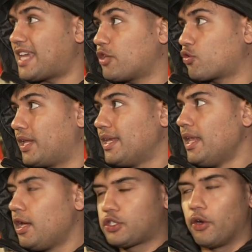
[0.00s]
centrally,
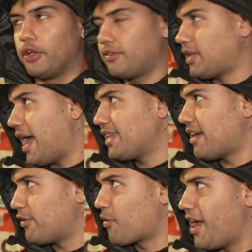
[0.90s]
sorry, not De Gea,
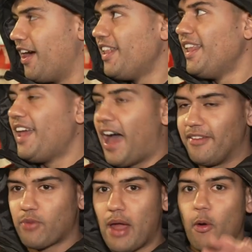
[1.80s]
David Raya,
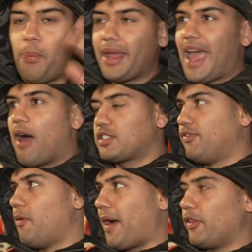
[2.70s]
and Rayo will ping it out to the
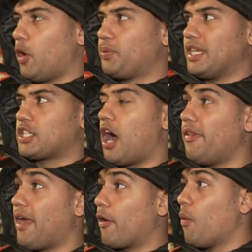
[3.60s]
fullback on the opposite side
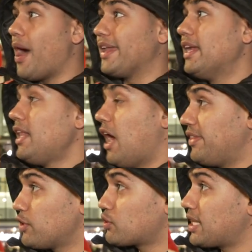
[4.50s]
and they're away. And
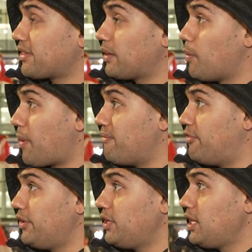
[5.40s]
the interesting thing with
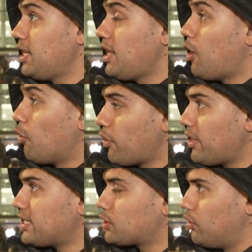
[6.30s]
Brentford, although
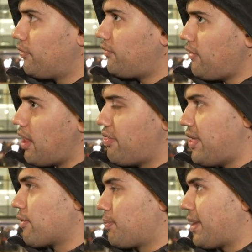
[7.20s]
they sort of, in
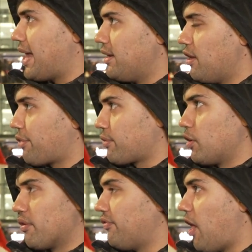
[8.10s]
theory, play in a 3
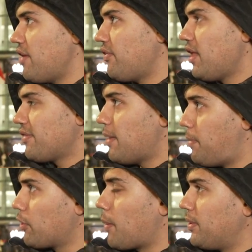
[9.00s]
or a 5, they
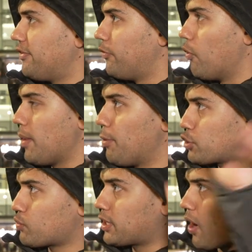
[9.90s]
build up in a 4. They
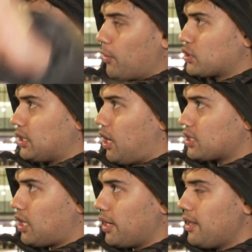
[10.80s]
push Rico Henry onto the
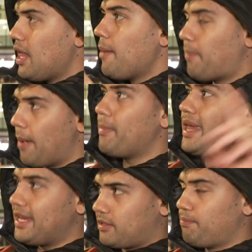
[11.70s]
last line, Ben
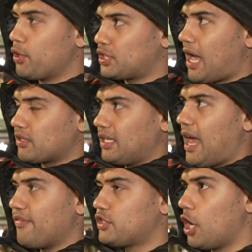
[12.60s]
Mee pushes out to the
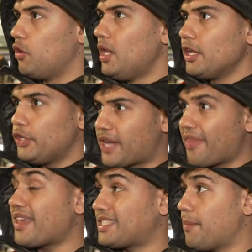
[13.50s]
left. So you get
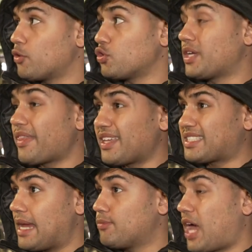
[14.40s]
that symmetry, you get that
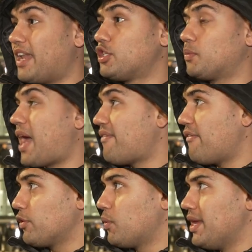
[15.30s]
same challenge that we have
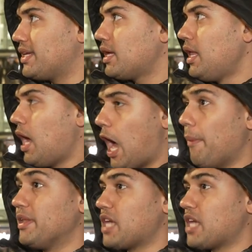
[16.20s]
every week in